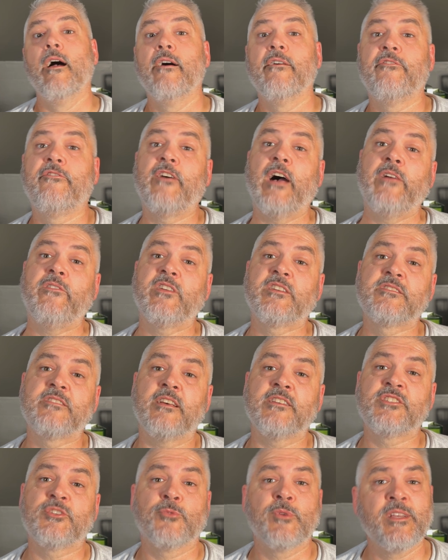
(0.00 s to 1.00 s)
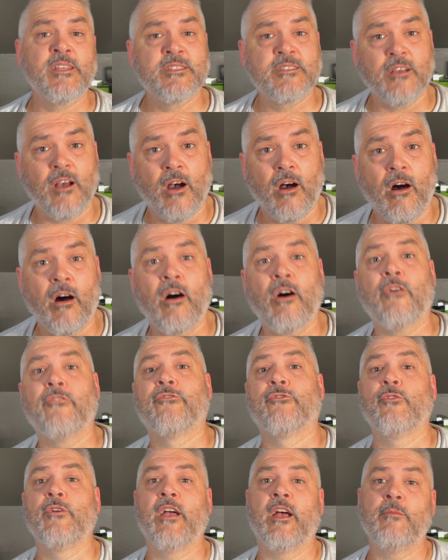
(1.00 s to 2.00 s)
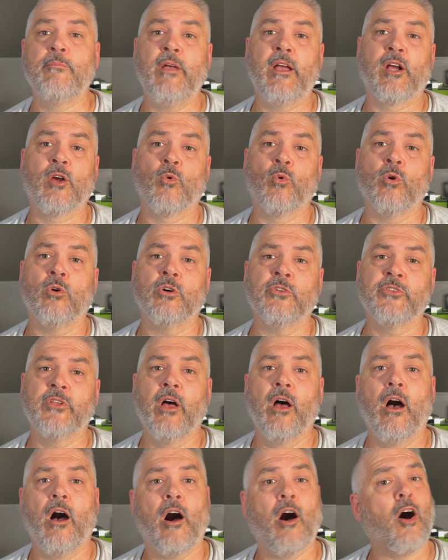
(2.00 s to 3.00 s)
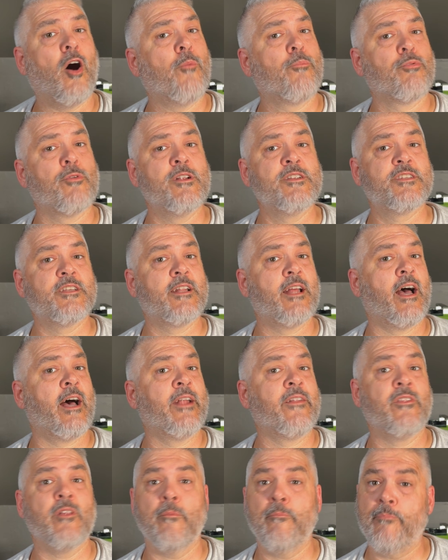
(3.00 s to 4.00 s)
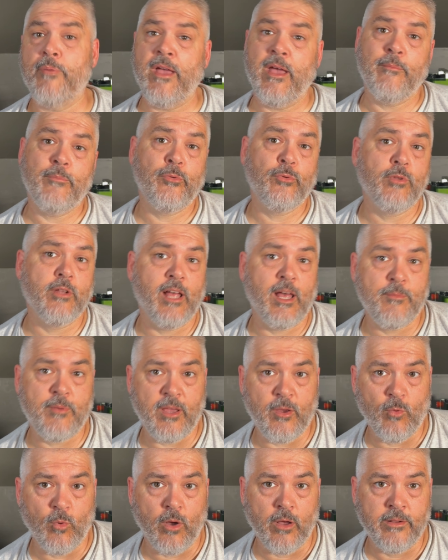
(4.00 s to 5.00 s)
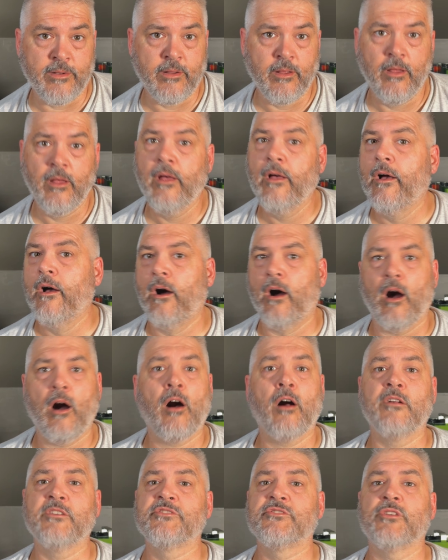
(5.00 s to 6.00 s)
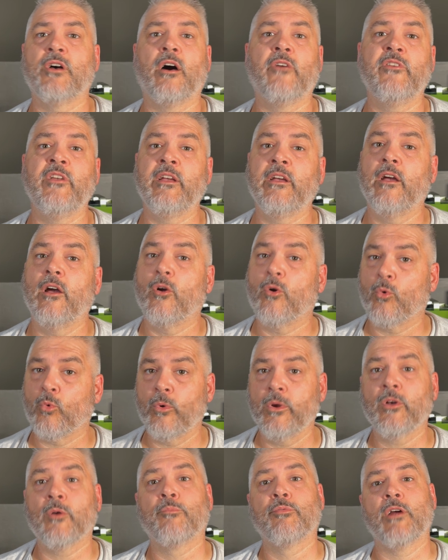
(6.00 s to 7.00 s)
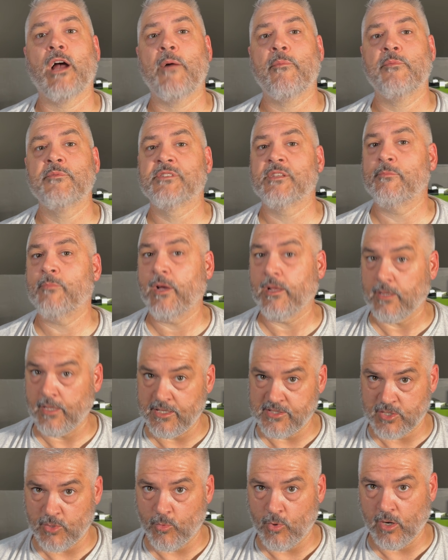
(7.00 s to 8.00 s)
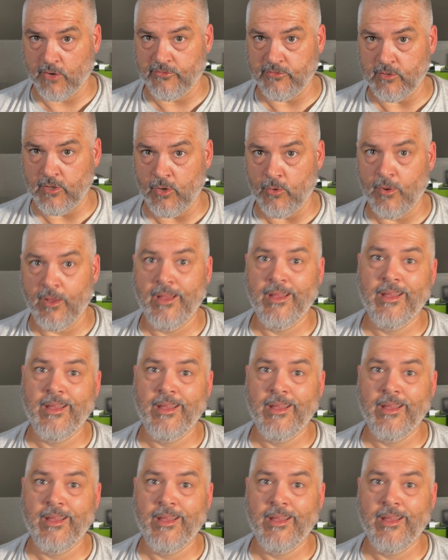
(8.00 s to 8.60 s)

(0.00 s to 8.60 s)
5 accessories, all free on MakerWorld, all printed on the BambuLab A1, all solving real problems in my laser workflow.